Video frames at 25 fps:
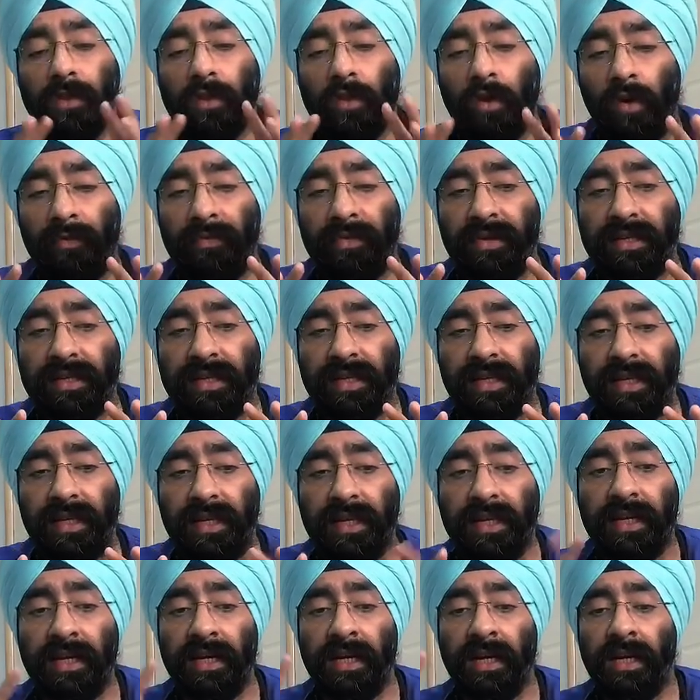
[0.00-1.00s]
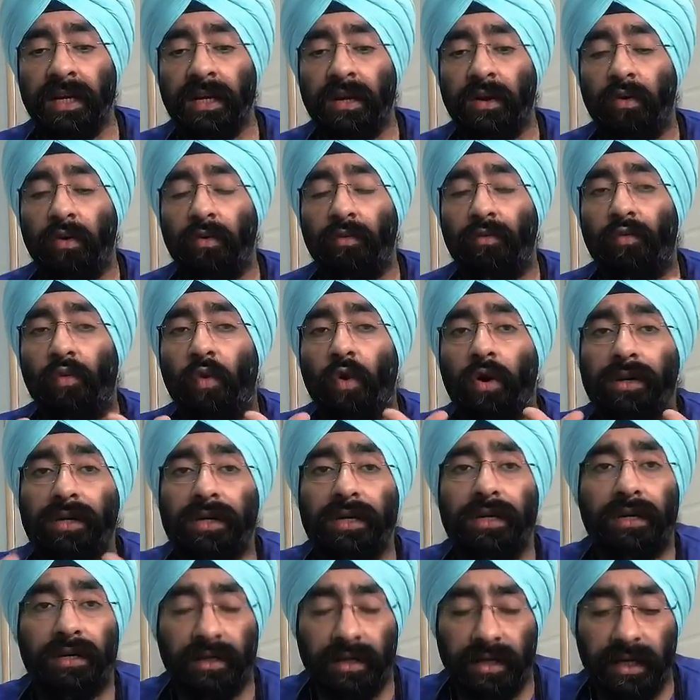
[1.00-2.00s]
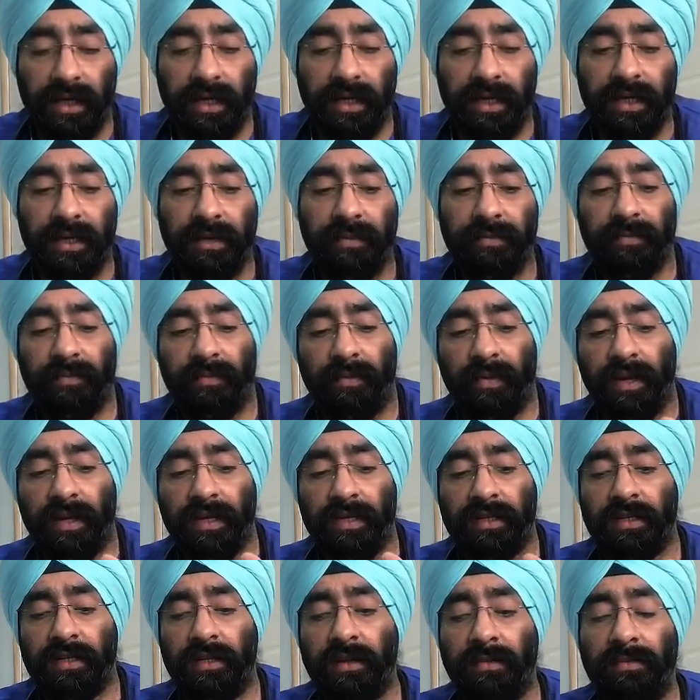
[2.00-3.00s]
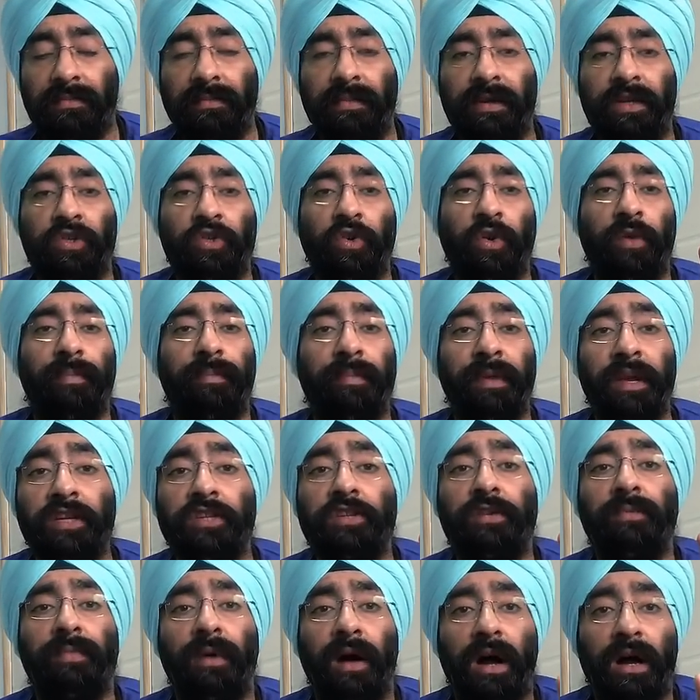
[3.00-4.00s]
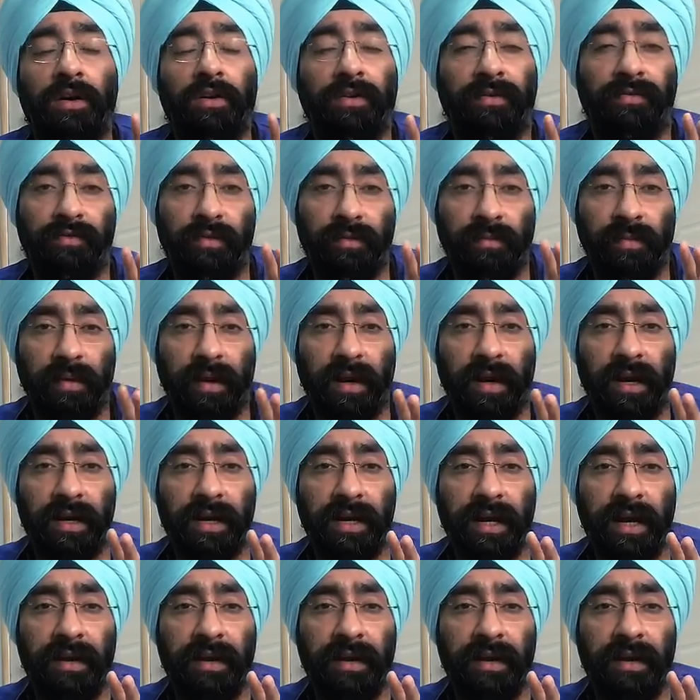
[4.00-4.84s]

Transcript: obviously, water is the major part of the blood,